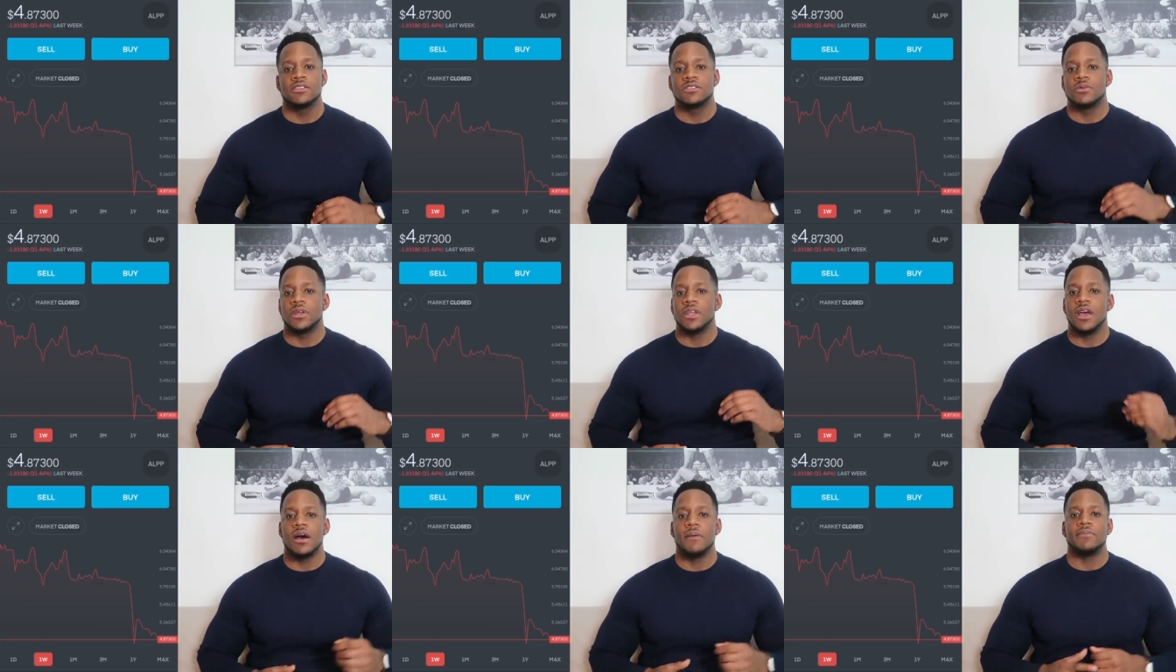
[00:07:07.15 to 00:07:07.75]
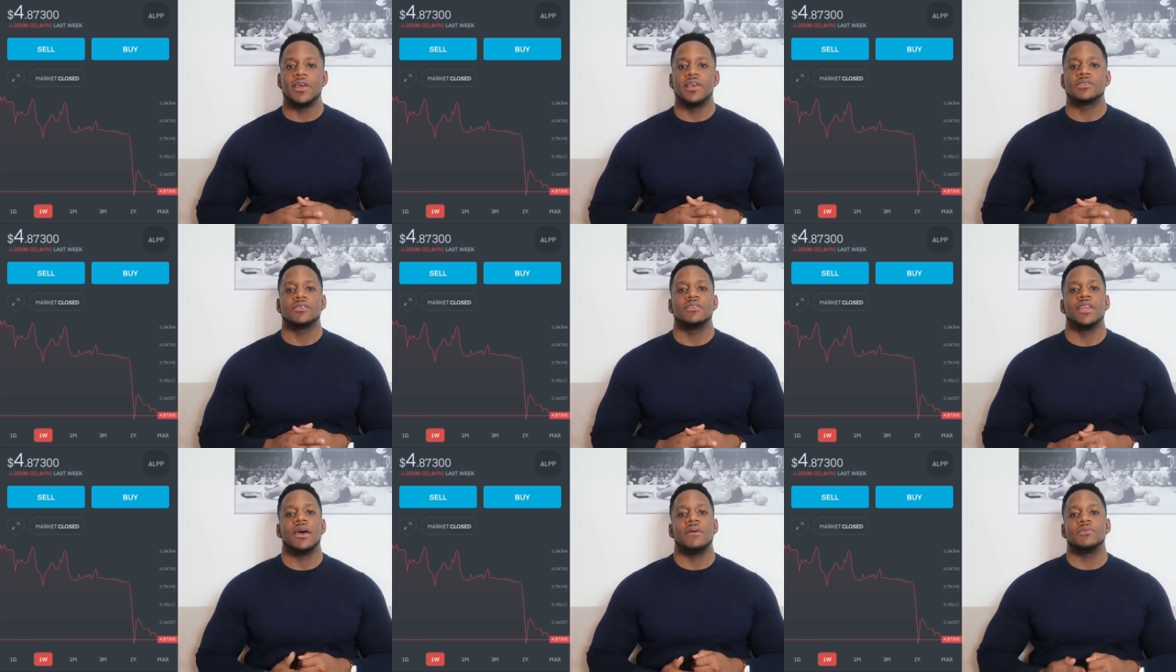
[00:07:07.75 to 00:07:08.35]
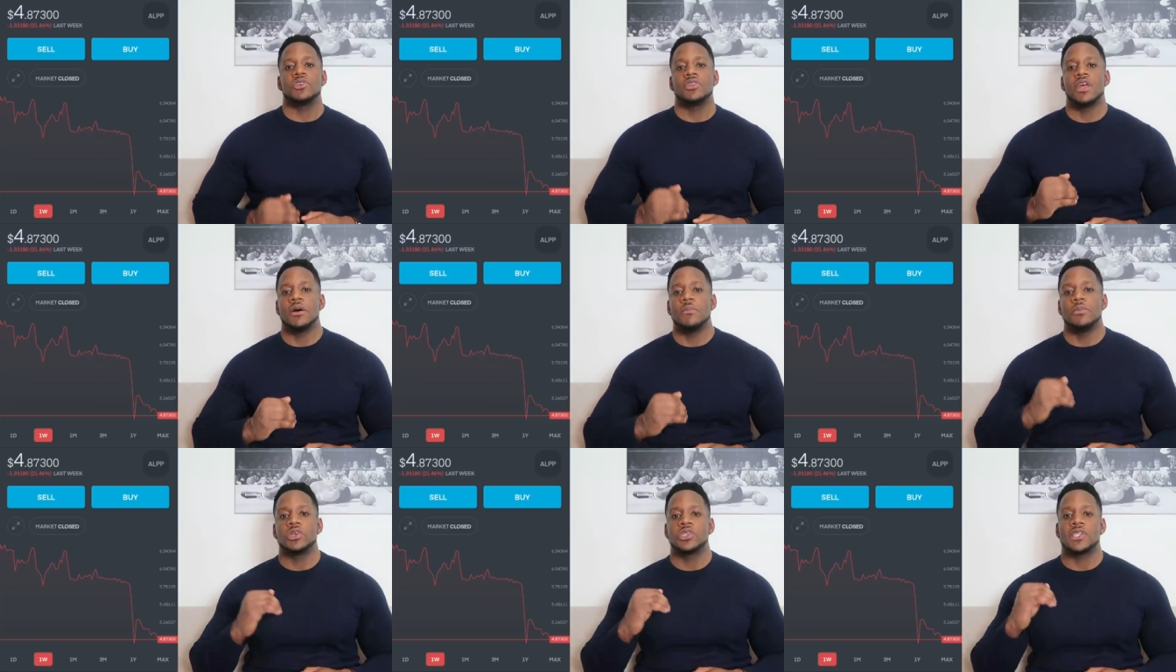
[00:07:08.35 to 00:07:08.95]
So any updates on that should
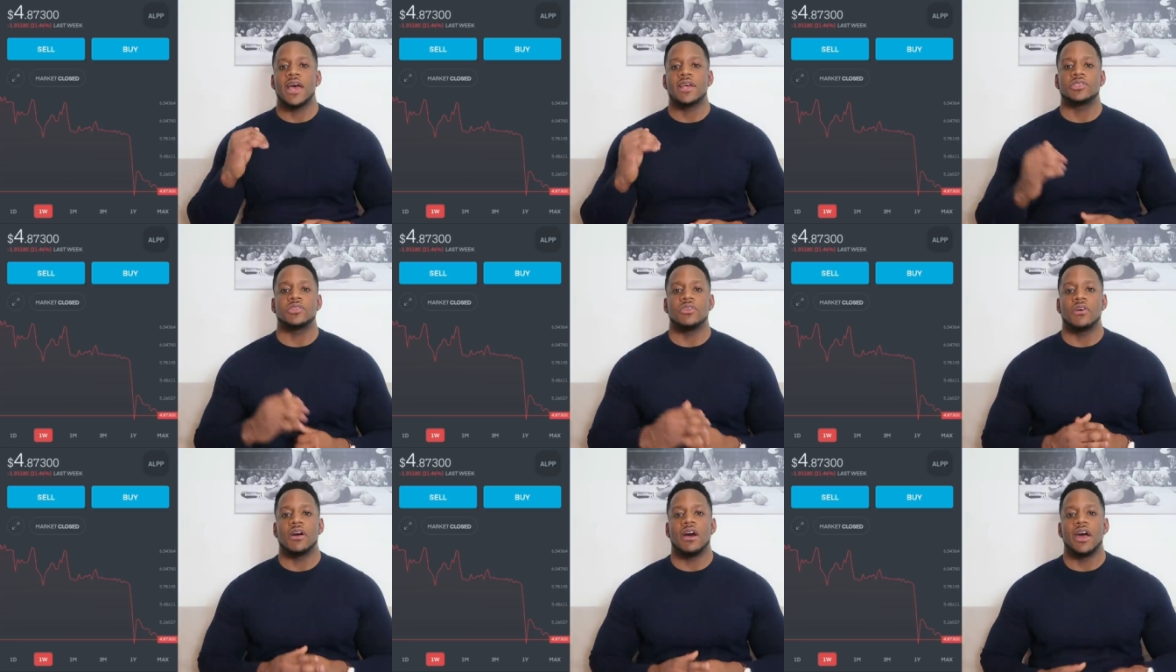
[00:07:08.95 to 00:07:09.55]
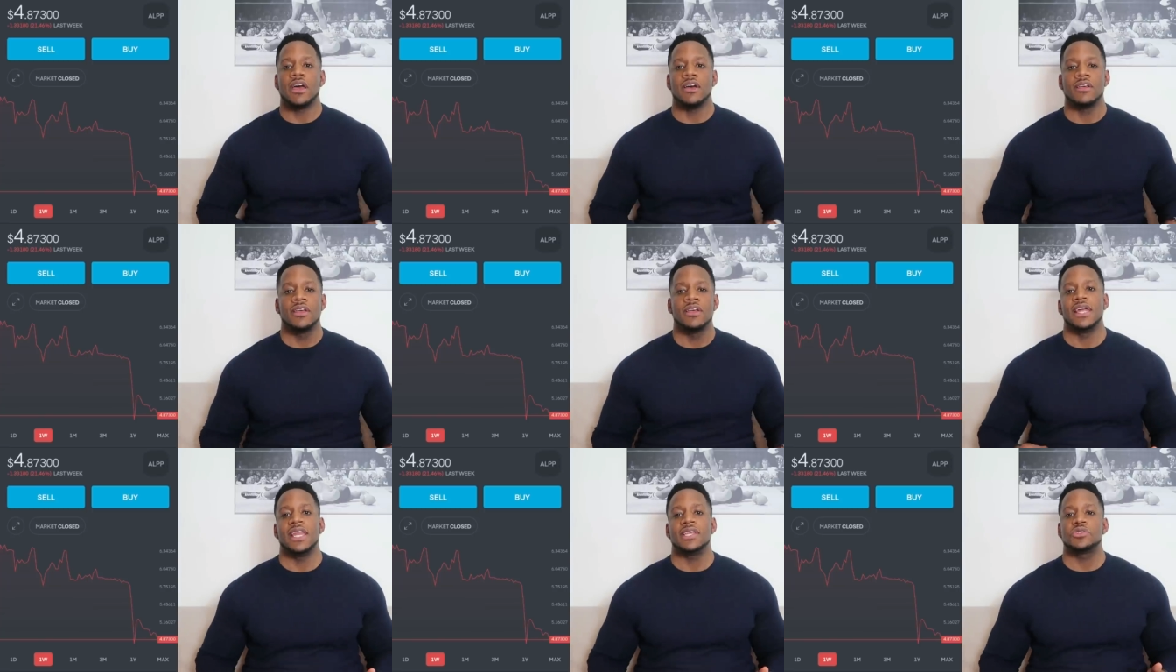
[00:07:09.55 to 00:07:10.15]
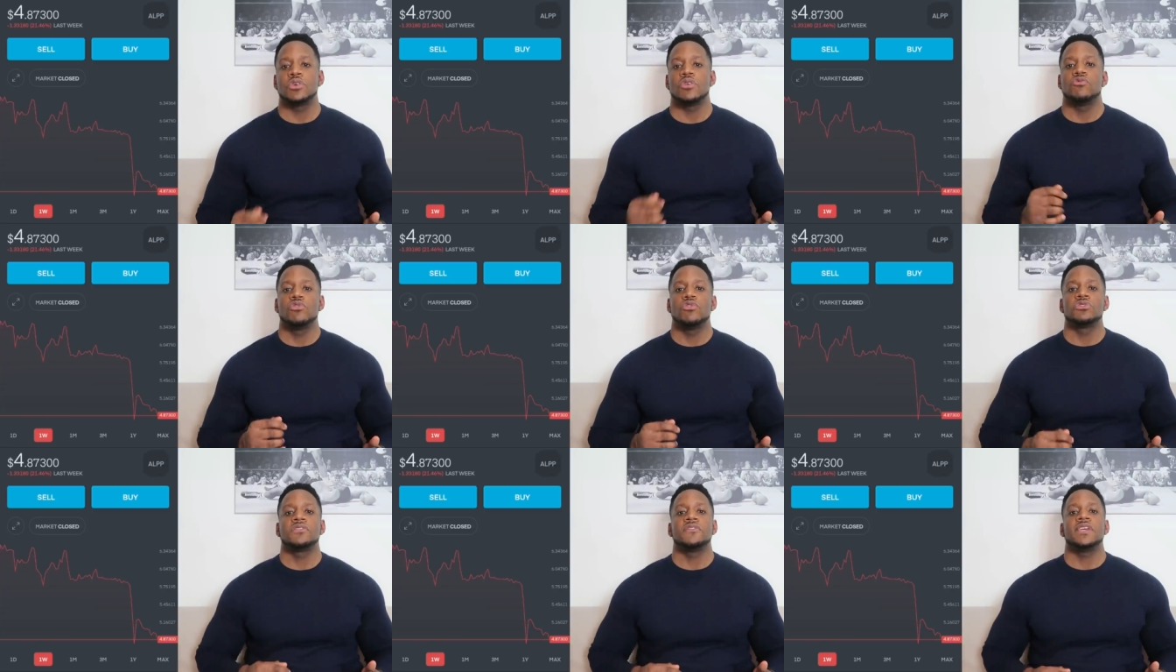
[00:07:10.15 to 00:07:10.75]
help push that stock higher. Now let's talk
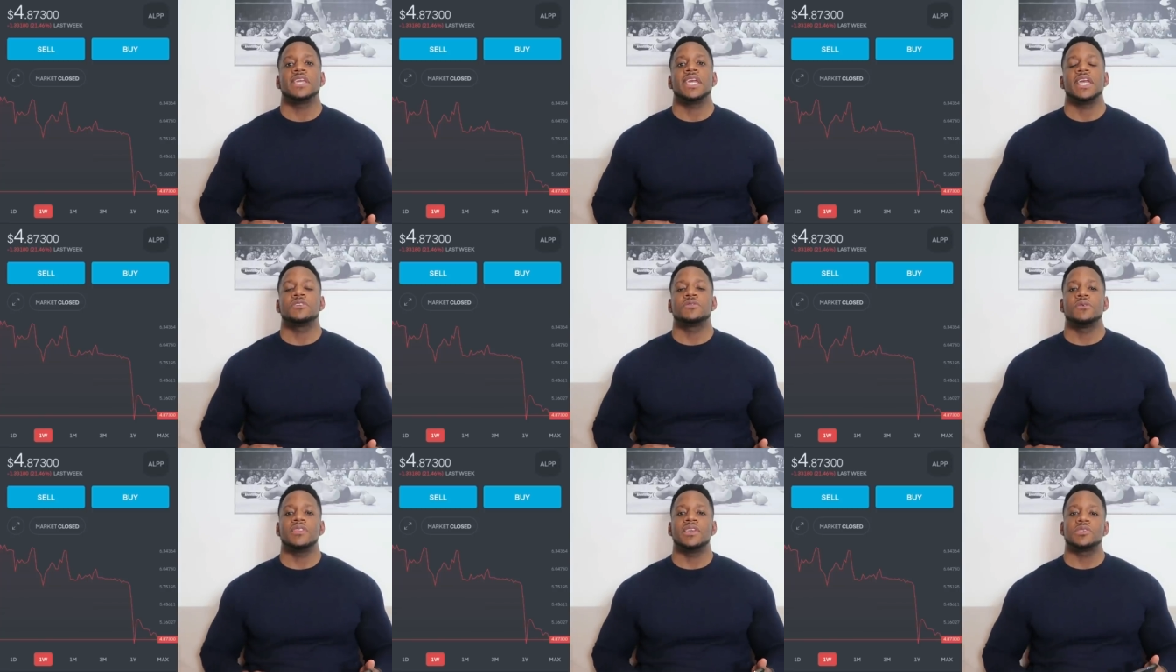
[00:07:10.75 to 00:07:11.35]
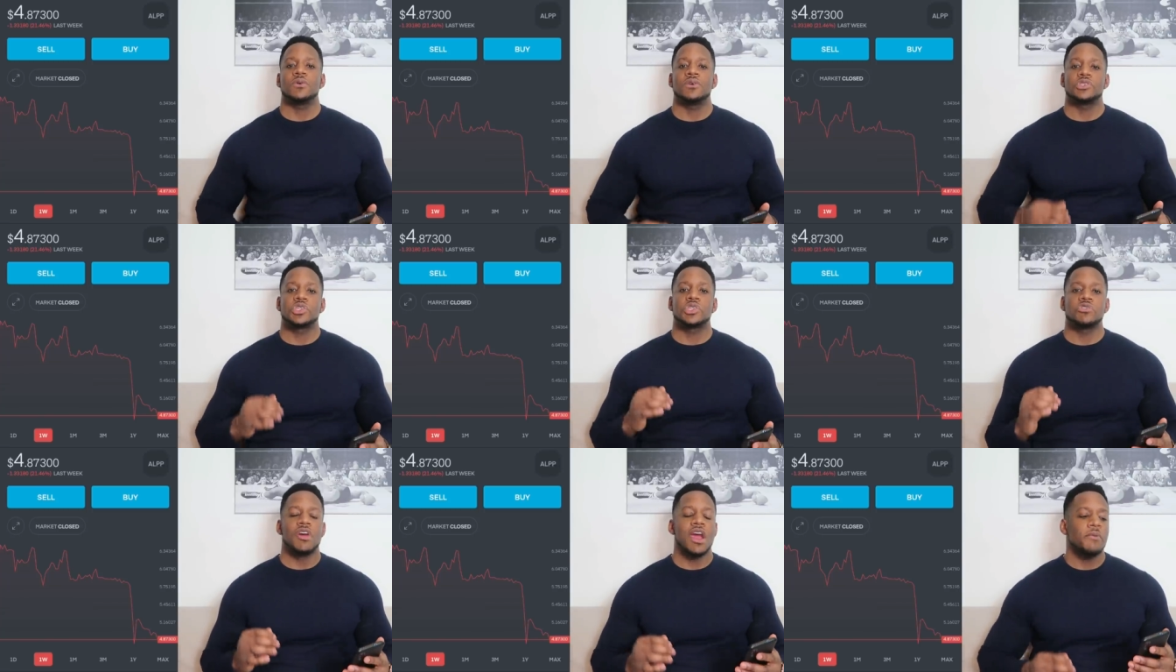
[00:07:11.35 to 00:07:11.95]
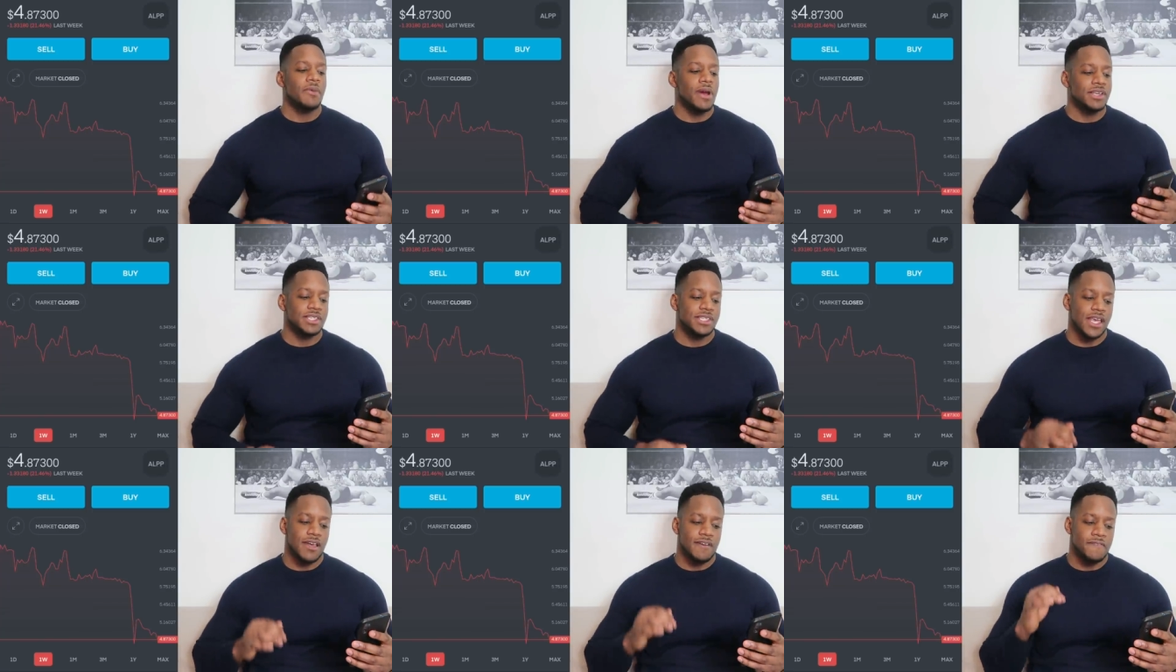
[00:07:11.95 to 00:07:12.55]
rules of engagement on this one. Strike
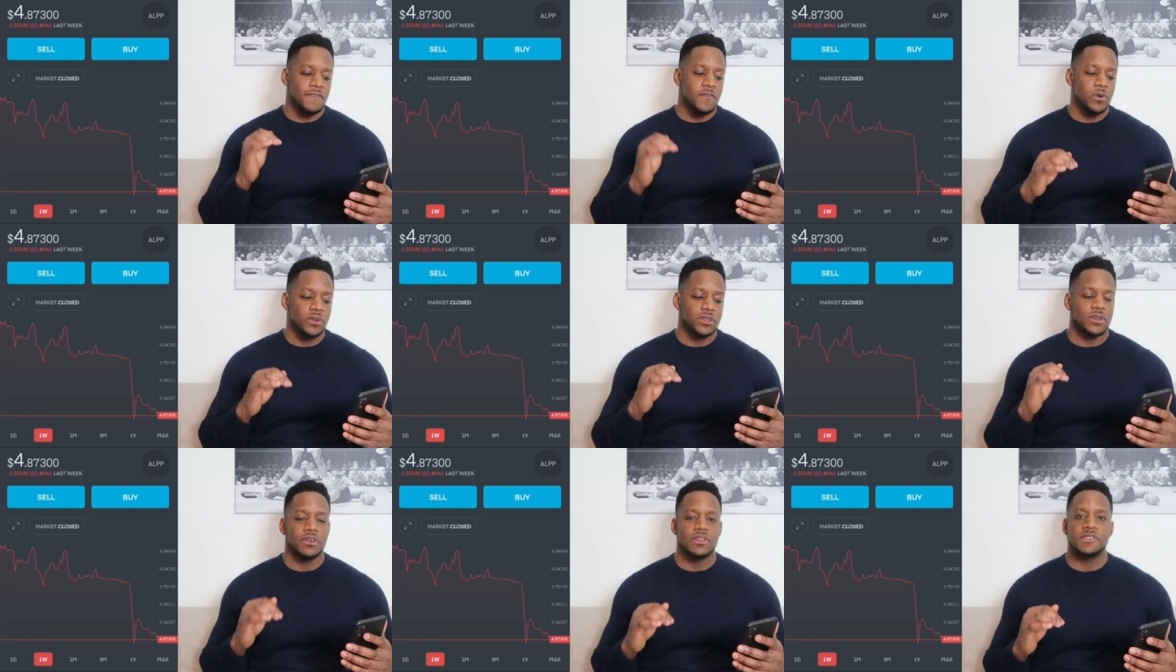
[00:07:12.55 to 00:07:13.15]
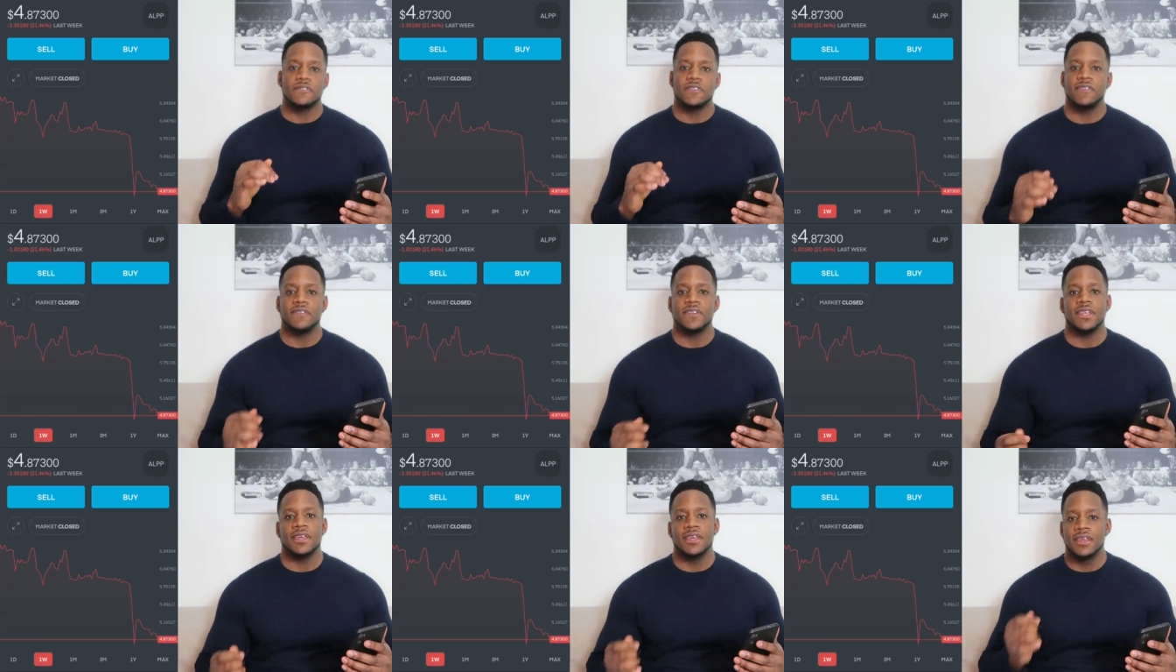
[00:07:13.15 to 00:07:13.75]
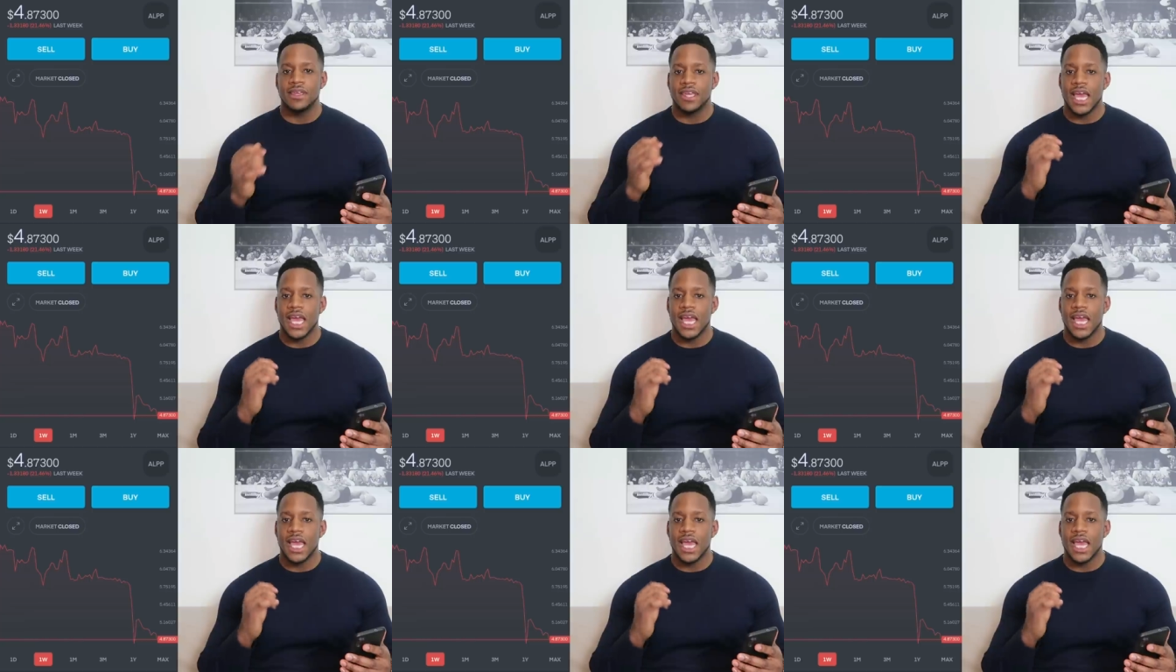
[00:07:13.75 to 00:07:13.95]
price set at $4.50.